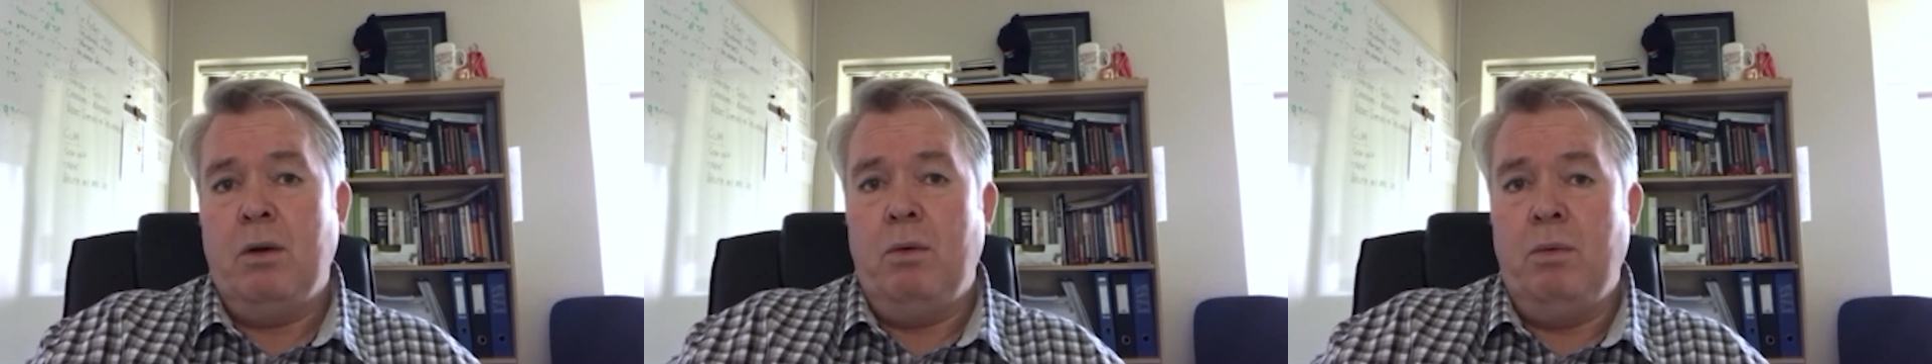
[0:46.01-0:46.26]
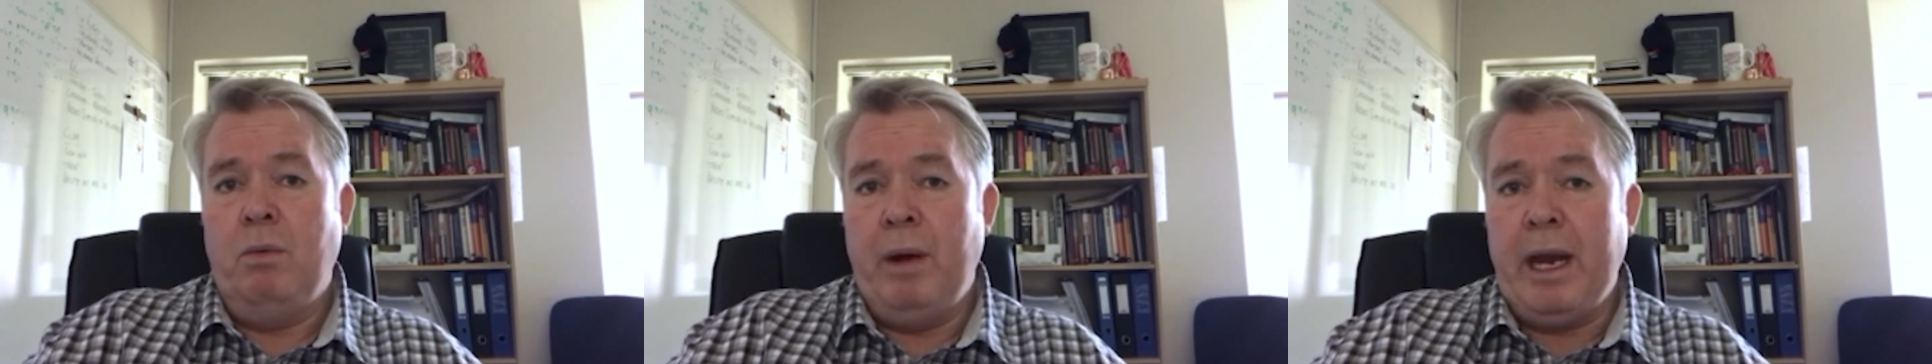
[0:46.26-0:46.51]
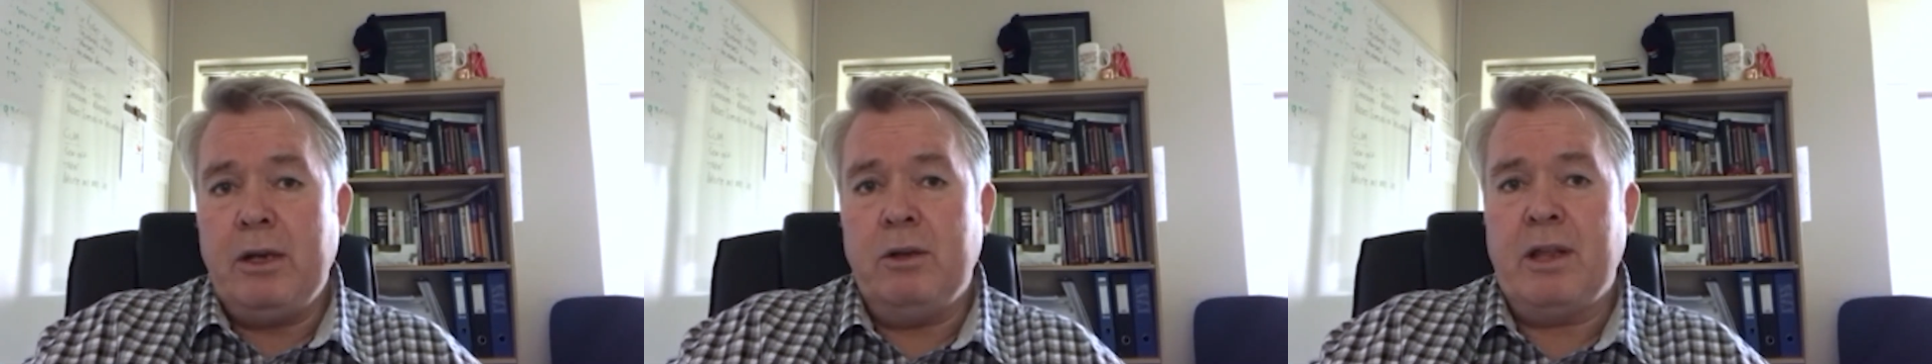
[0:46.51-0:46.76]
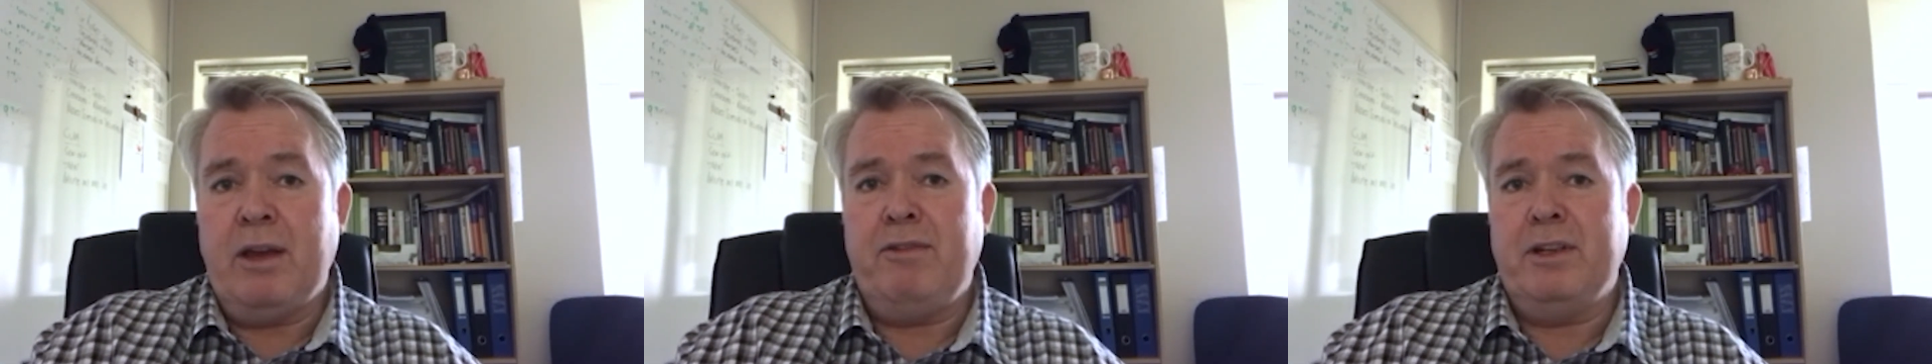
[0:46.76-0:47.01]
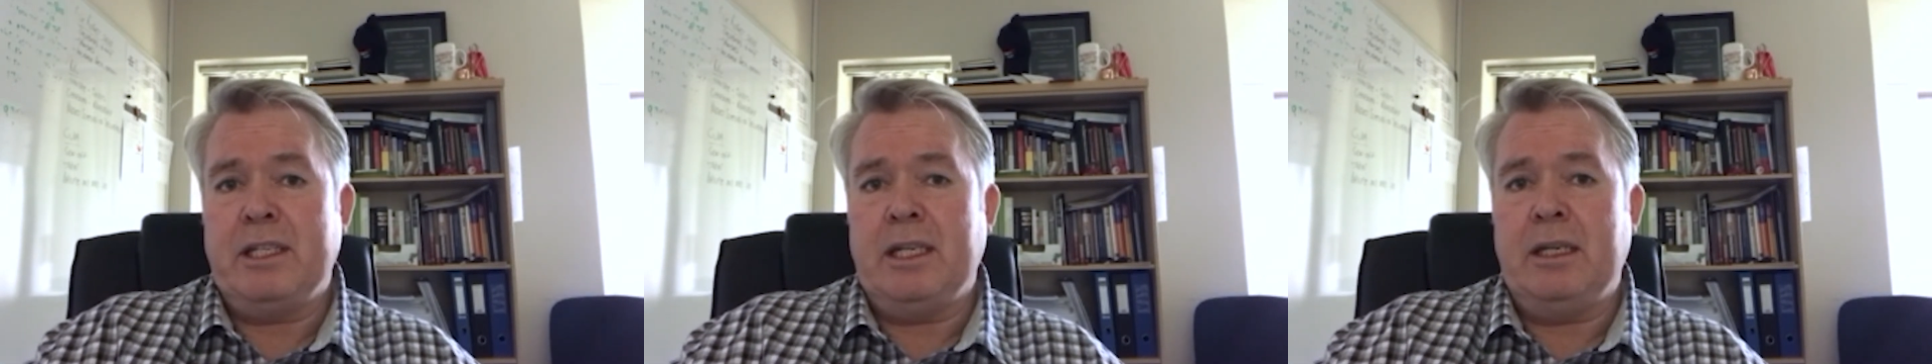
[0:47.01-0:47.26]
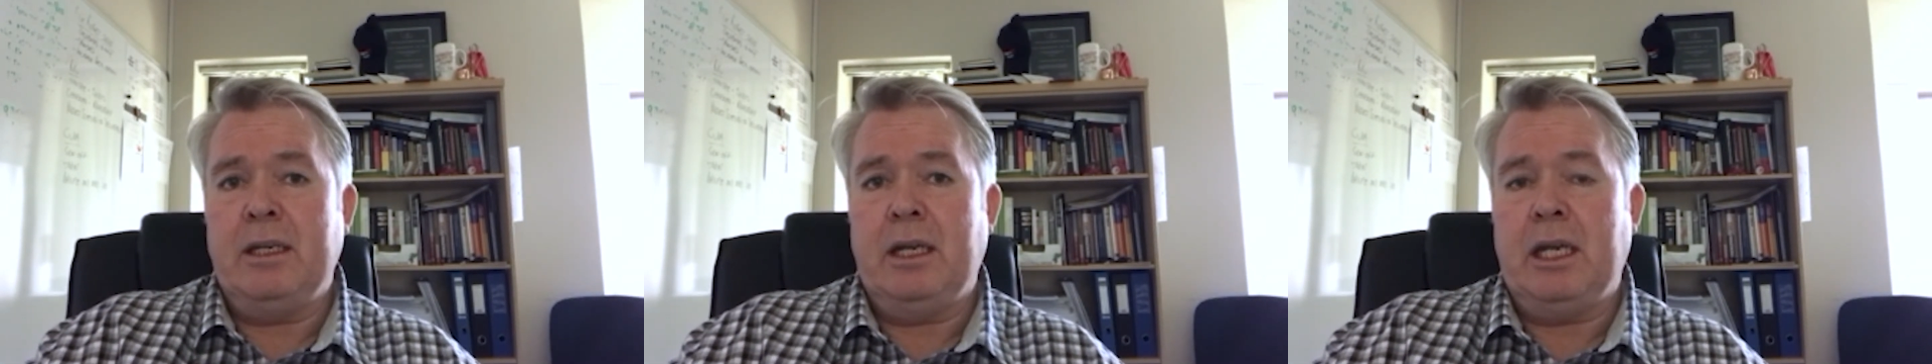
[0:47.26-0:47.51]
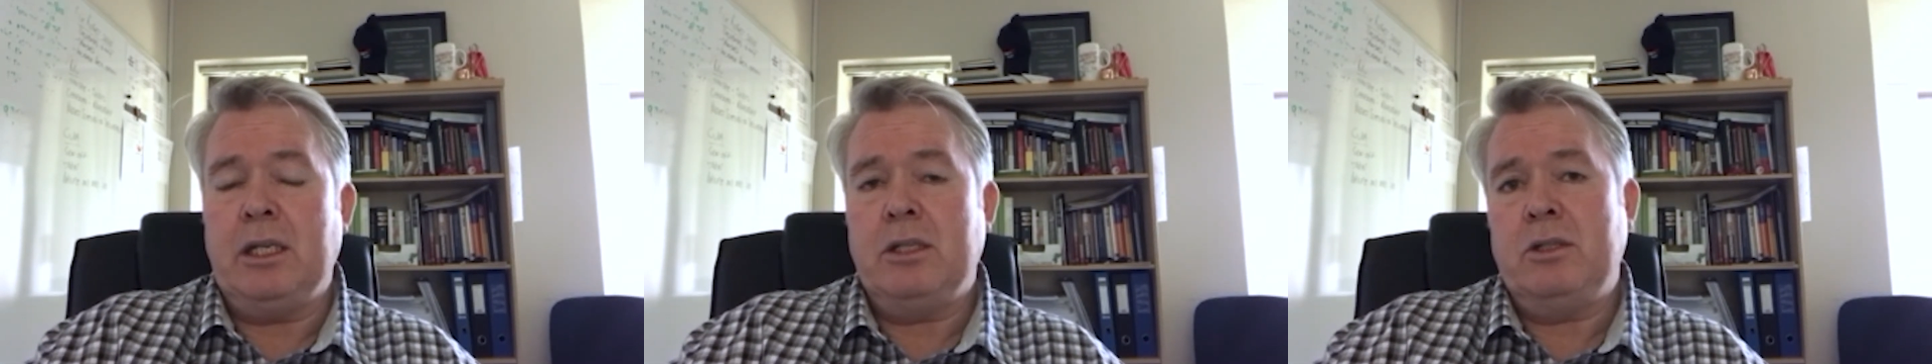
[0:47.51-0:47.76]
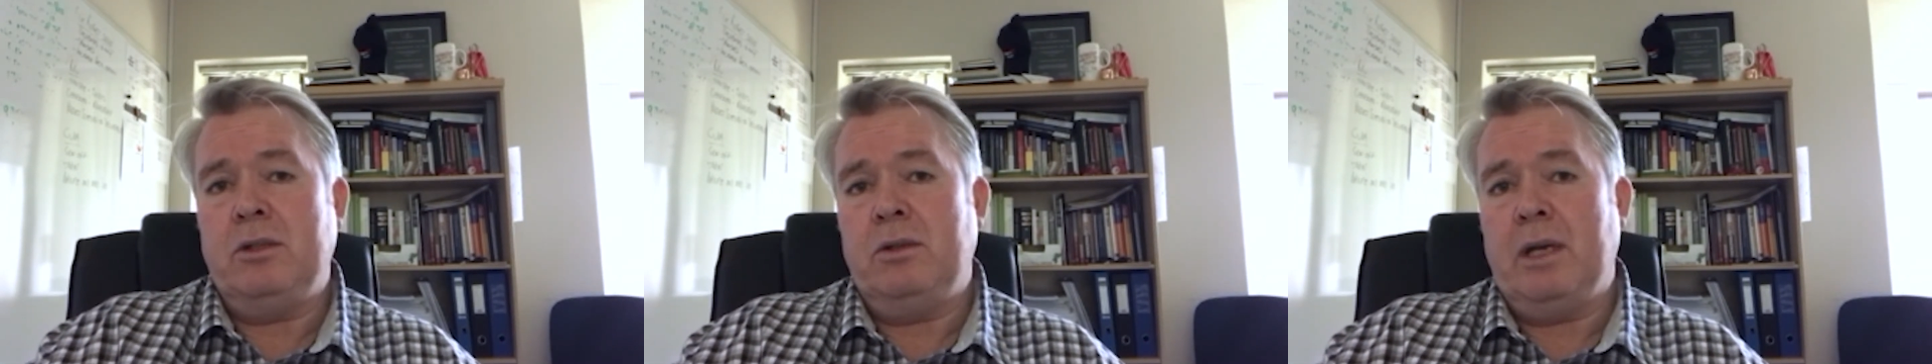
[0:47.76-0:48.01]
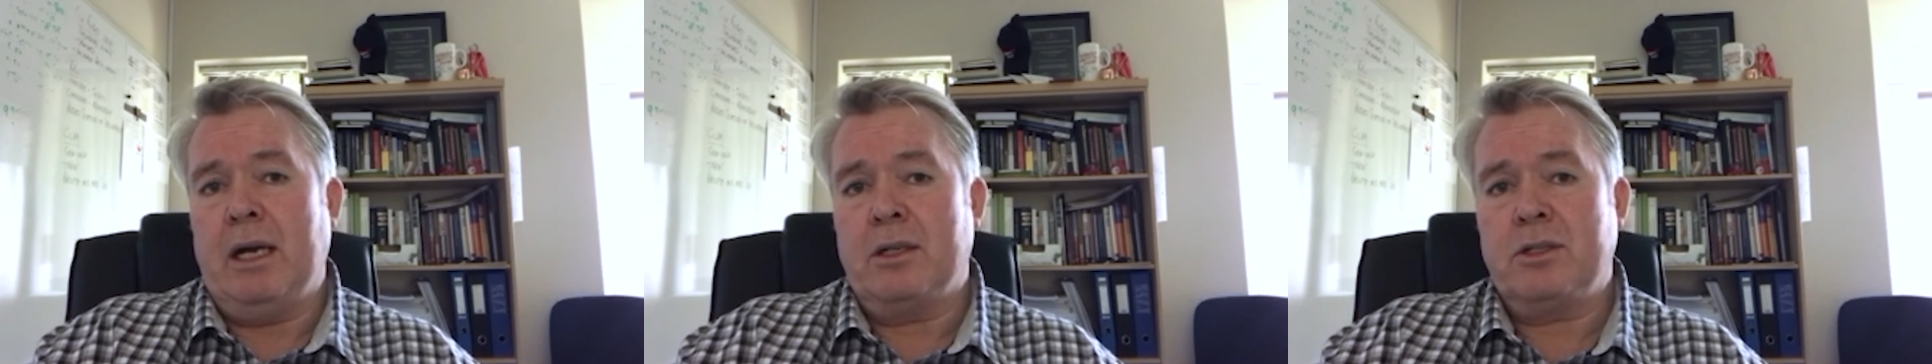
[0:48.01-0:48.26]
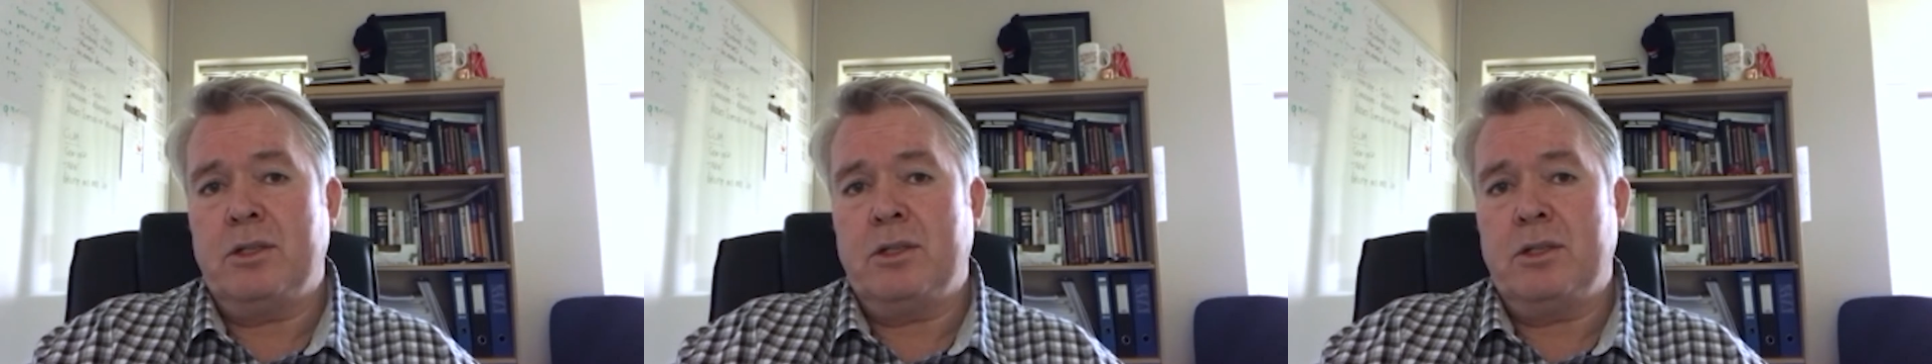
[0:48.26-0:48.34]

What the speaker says: where do they fit in into our